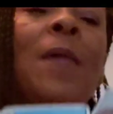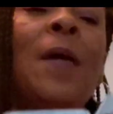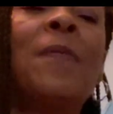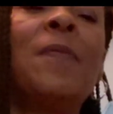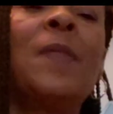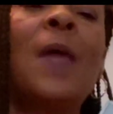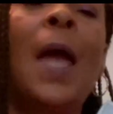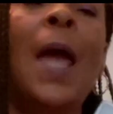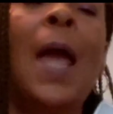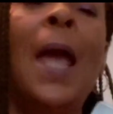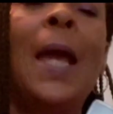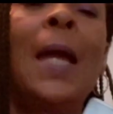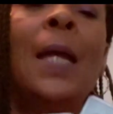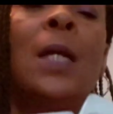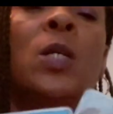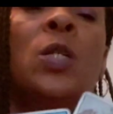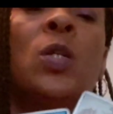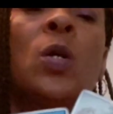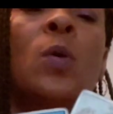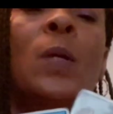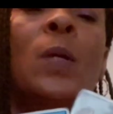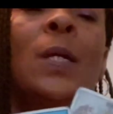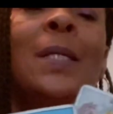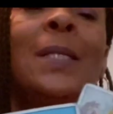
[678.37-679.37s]
that the
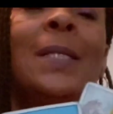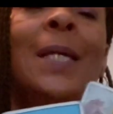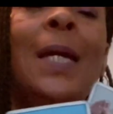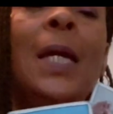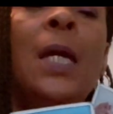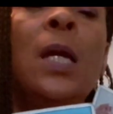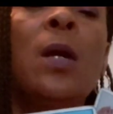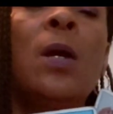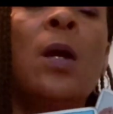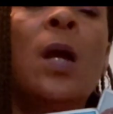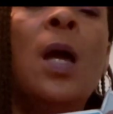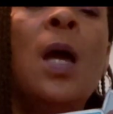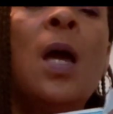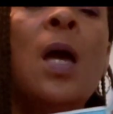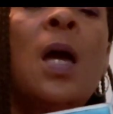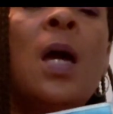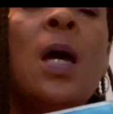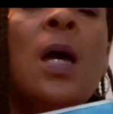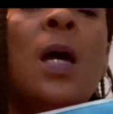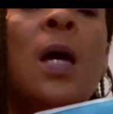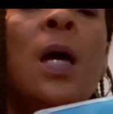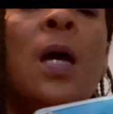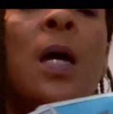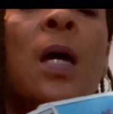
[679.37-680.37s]
angel is here
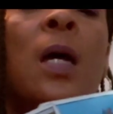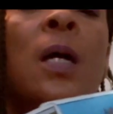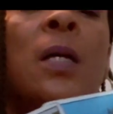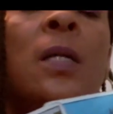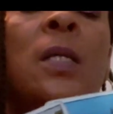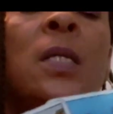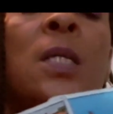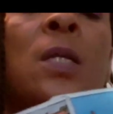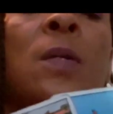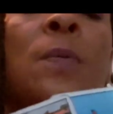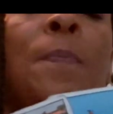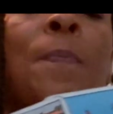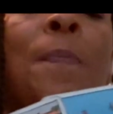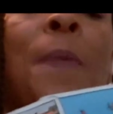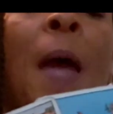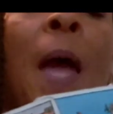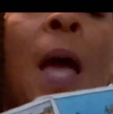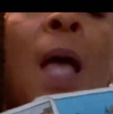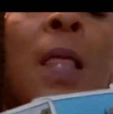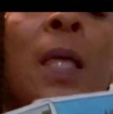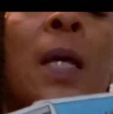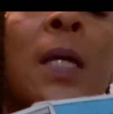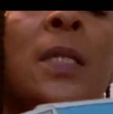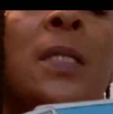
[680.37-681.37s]
to
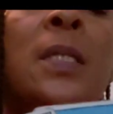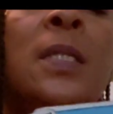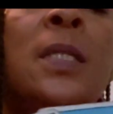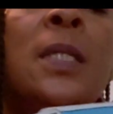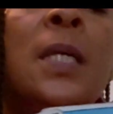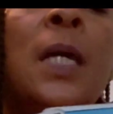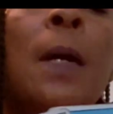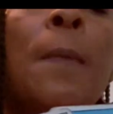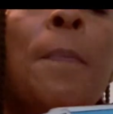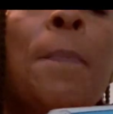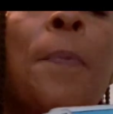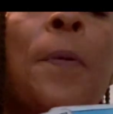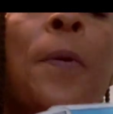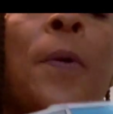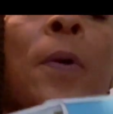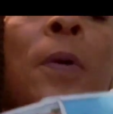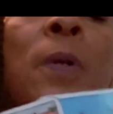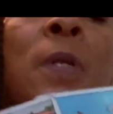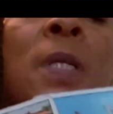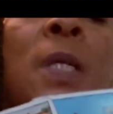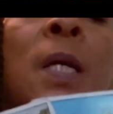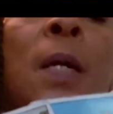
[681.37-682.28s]
balance, temper